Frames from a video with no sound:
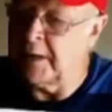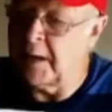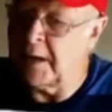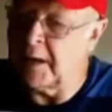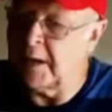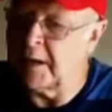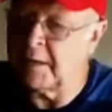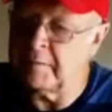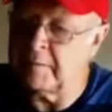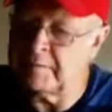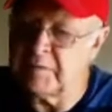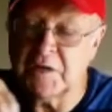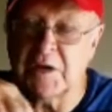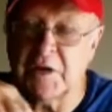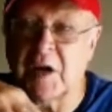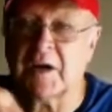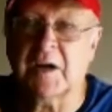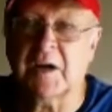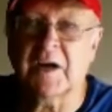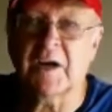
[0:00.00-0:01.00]
You
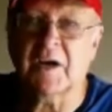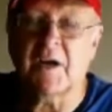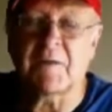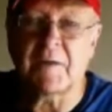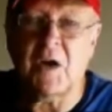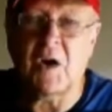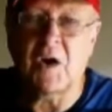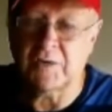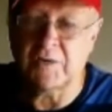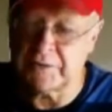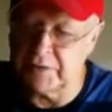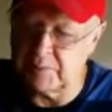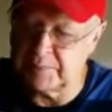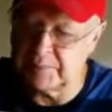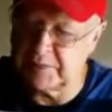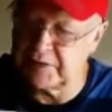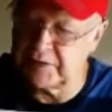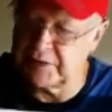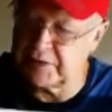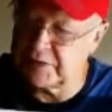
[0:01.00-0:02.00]
don't get it on the whole
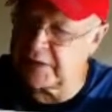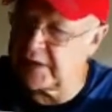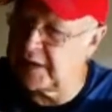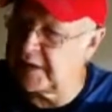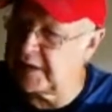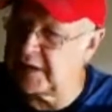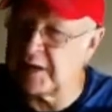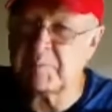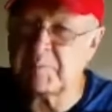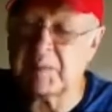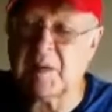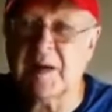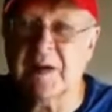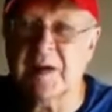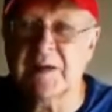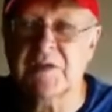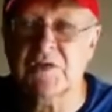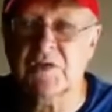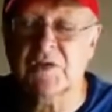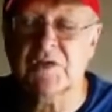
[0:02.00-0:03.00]
job, you just get it in
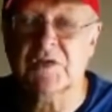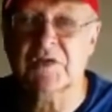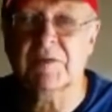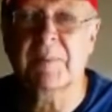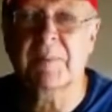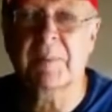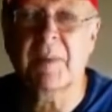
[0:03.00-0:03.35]
places.